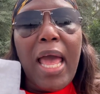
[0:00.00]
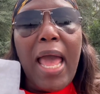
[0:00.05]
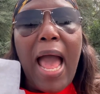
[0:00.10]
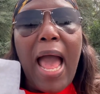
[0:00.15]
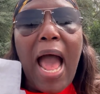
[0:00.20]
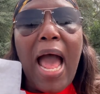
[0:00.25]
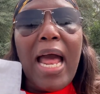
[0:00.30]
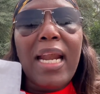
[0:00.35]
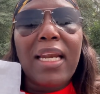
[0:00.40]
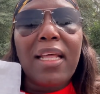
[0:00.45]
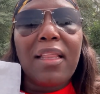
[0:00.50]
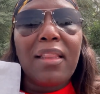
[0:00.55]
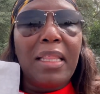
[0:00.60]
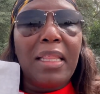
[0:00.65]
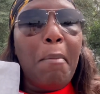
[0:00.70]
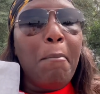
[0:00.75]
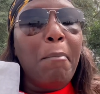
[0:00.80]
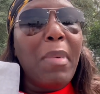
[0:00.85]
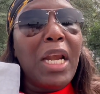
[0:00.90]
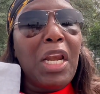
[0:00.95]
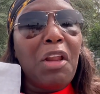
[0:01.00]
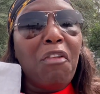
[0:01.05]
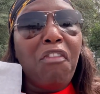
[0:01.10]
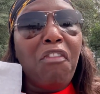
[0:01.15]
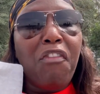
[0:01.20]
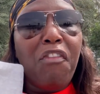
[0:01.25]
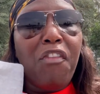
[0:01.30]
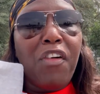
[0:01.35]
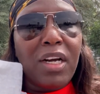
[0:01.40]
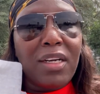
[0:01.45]
and the
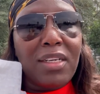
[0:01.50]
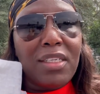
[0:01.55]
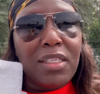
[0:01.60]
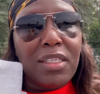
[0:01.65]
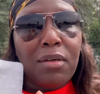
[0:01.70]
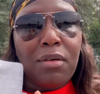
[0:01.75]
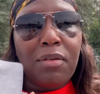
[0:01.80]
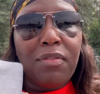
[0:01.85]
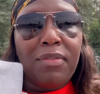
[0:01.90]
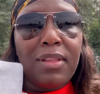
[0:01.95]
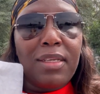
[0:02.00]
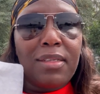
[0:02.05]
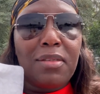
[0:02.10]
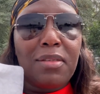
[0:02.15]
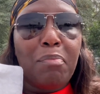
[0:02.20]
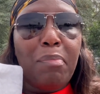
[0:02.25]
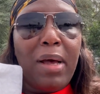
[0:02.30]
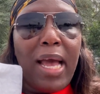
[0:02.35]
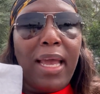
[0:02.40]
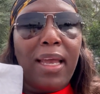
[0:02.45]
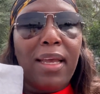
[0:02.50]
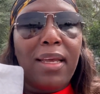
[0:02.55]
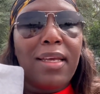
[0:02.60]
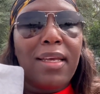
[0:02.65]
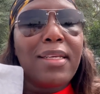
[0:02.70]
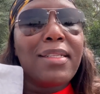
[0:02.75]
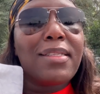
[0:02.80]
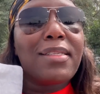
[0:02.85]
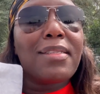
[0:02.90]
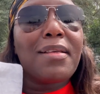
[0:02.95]
manufacture of this bag,
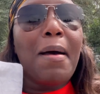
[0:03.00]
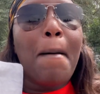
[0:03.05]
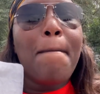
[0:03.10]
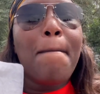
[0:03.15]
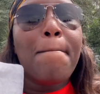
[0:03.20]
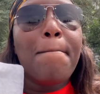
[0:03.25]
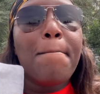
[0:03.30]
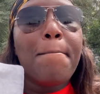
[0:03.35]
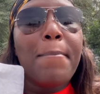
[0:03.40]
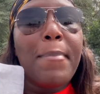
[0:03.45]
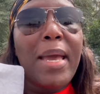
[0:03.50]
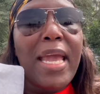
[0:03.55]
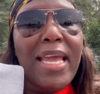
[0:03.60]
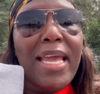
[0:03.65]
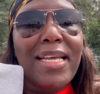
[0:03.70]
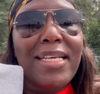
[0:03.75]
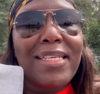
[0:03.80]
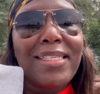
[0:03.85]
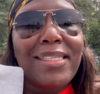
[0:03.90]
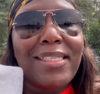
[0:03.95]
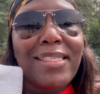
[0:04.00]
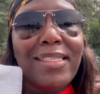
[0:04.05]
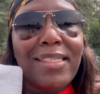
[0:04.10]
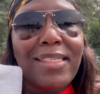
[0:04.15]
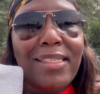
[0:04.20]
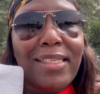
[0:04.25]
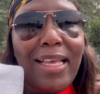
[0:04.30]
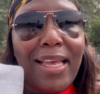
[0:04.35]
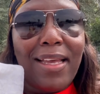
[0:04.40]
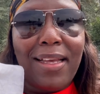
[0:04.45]
it's
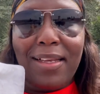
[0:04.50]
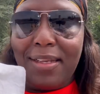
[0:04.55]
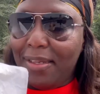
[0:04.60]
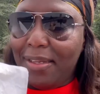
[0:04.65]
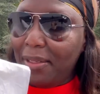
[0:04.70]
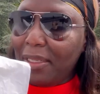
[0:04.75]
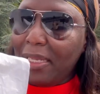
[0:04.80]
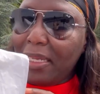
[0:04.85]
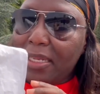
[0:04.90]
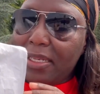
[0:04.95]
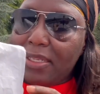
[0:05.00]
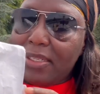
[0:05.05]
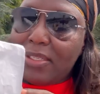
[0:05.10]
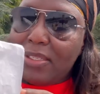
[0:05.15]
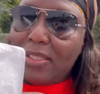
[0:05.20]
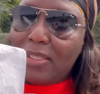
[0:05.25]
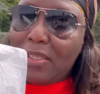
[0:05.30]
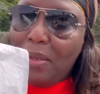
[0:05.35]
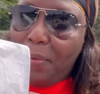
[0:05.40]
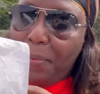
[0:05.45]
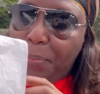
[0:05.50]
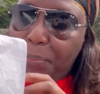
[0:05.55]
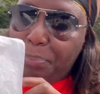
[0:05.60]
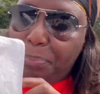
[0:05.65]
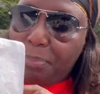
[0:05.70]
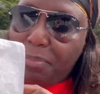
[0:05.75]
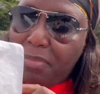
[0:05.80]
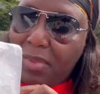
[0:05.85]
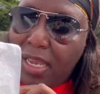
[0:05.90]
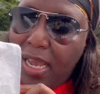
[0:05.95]
amazing. So
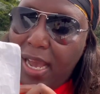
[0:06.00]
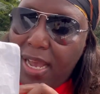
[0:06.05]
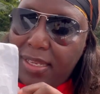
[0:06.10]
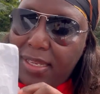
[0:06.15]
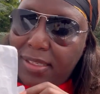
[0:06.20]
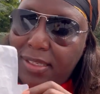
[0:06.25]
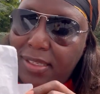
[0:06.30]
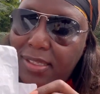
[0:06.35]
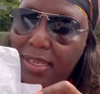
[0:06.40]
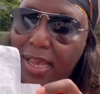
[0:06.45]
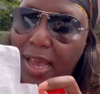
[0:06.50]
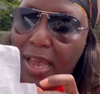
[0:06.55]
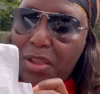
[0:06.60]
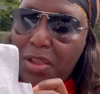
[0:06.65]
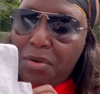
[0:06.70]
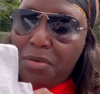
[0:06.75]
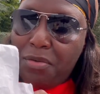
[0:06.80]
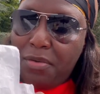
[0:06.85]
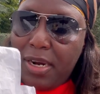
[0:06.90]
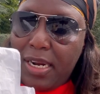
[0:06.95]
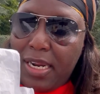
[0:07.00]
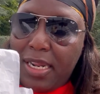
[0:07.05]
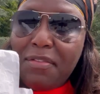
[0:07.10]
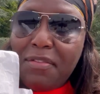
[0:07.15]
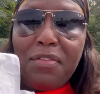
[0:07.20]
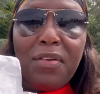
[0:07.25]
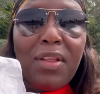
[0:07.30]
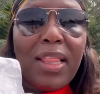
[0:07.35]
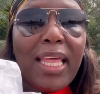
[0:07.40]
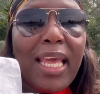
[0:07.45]
guys, are you ready
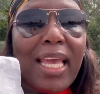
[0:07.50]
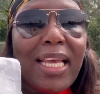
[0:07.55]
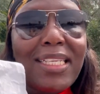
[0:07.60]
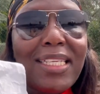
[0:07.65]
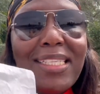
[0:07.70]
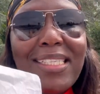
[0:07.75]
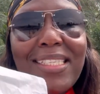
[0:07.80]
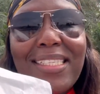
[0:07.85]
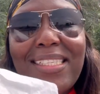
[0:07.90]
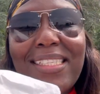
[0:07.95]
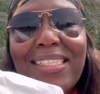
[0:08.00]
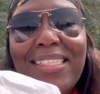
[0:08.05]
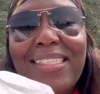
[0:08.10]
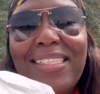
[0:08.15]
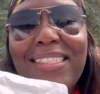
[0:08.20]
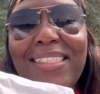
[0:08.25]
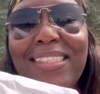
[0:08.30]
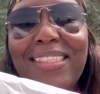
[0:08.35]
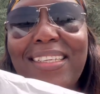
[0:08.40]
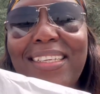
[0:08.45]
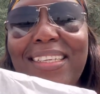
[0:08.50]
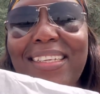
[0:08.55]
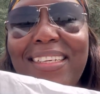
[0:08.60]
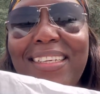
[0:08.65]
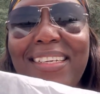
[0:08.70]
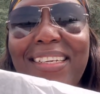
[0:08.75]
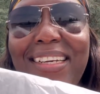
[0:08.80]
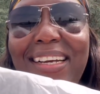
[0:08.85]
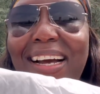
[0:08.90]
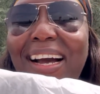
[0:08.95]
for this?
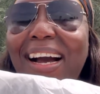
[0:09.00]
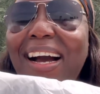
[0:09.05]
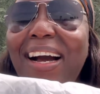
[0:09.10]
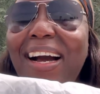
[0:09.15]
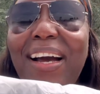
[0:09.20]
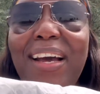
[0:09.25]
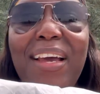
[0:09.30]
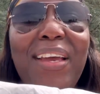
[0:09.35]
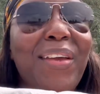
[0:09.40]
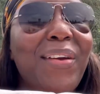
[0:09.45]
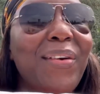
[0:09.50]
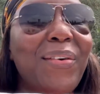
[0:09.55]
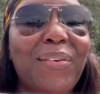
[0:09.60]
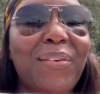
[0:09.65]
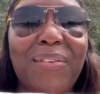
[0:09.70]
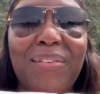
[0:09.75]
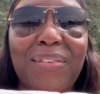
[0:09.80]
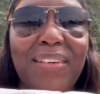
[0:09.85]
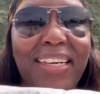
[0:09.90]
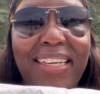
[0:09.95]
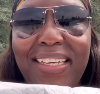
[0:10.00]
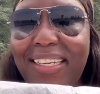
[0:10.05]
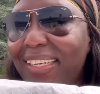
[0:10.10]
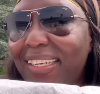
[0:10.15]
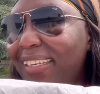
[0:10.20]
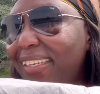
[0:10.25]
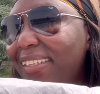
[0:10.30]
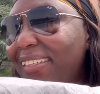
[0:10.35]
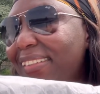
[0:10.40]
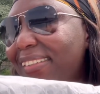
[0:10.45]
Are you
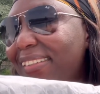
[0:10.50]
ready?